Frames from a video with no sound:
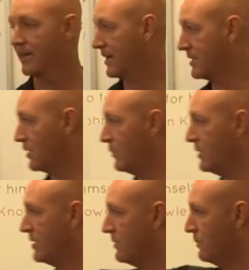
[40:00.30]
And so
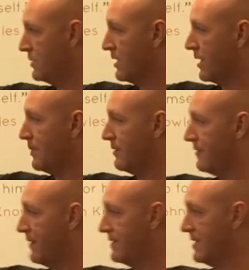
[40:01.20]
when you're when we talk about
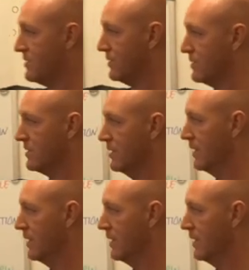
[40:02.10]
five essentials,